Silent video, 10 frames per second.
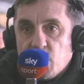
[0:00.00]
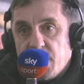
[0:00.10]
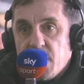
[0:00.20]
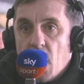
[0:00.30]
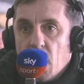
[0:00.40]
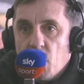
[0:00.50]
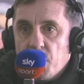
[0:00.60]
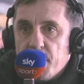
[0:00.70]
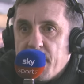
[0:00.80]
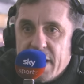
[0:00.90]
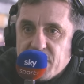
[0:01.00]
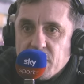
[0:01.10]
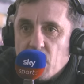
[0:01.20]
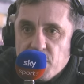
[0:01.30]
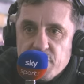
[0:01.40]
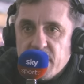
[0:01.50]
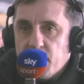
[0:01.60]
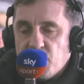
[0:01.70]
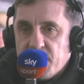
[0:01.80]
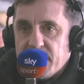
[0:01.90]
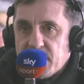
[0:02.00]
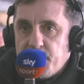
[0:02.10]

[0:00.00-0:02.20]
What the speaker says: because we know that Barcelona and Real Madrid have had